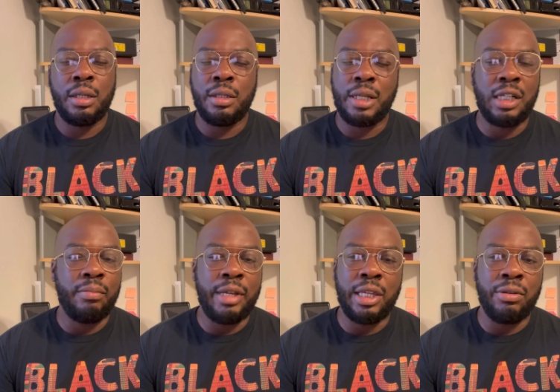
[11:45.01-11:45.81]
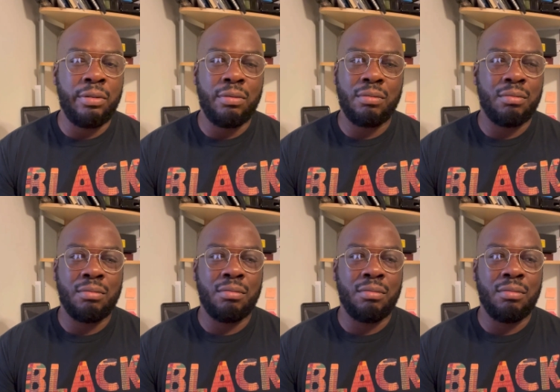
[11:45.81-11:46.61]
that don't make you
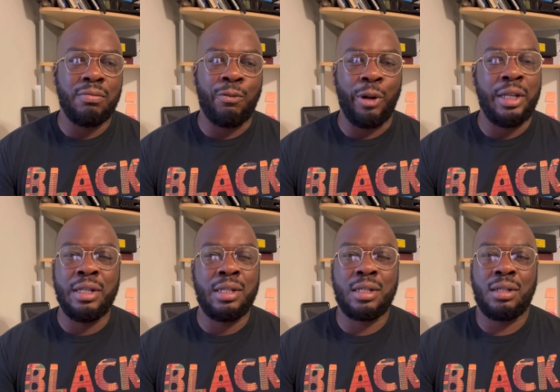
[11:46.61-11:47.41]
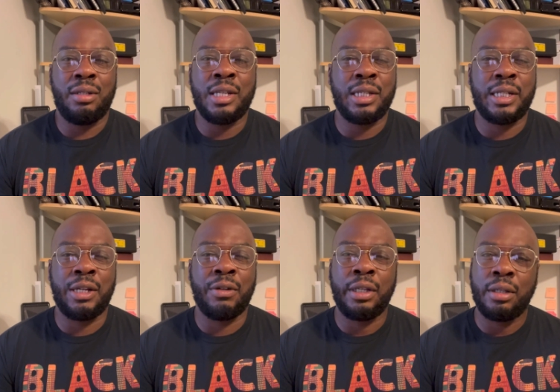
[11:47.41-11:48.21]
friends
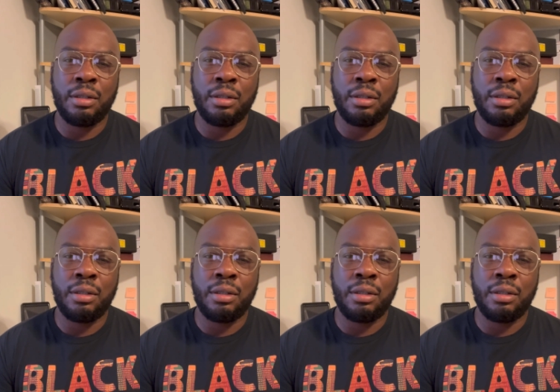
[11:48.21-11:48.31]
necessarily.